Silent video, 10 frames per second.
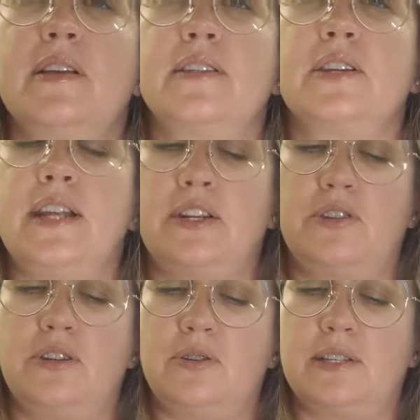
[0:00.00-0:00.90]
It's going to
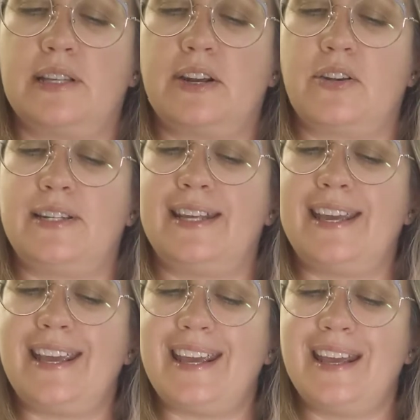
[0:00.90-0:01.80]
introduce letter
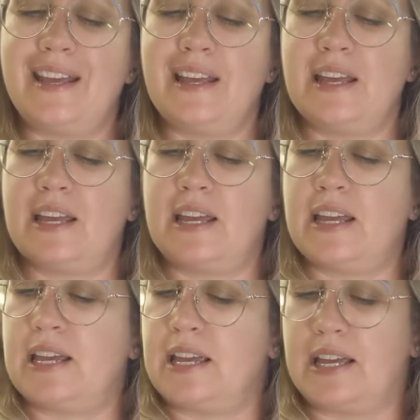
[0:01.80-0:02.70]
T.
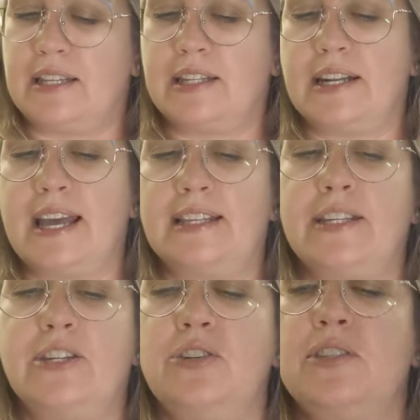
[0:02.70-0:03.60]
It's going to ask
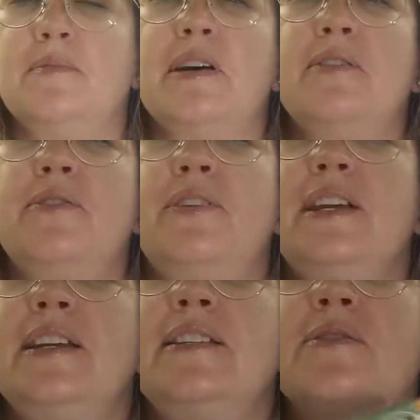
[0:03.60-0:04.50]
you to do some other things.